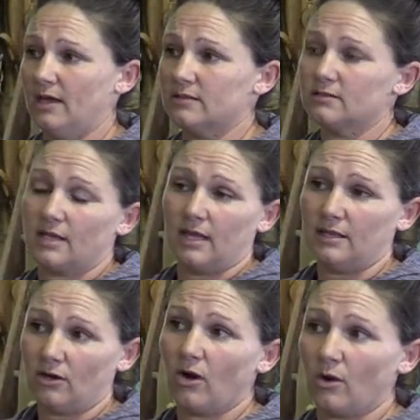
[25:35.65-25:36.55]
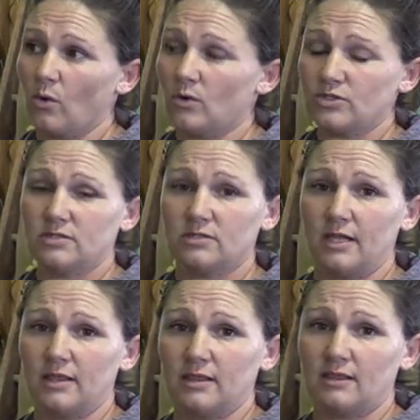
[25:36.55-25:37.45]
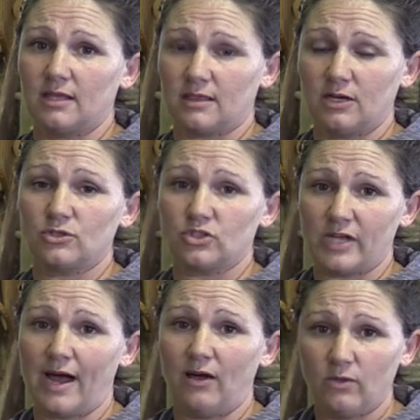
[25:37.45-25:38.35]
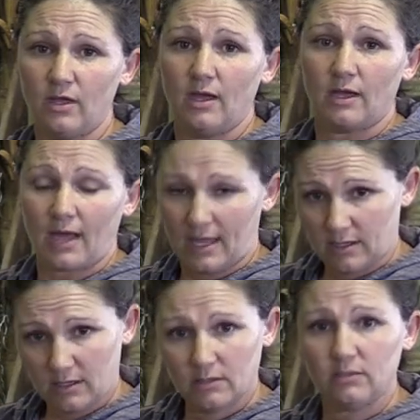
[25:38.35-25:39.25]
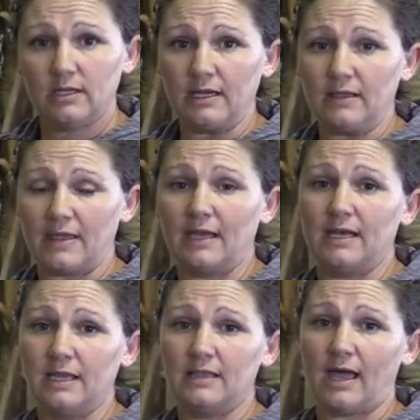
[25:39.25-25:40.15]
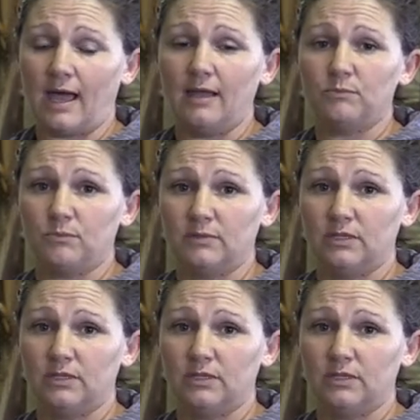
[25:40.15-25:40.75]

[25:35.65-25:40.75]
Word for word: And, and there are horses that, that their style kind of need, they need that,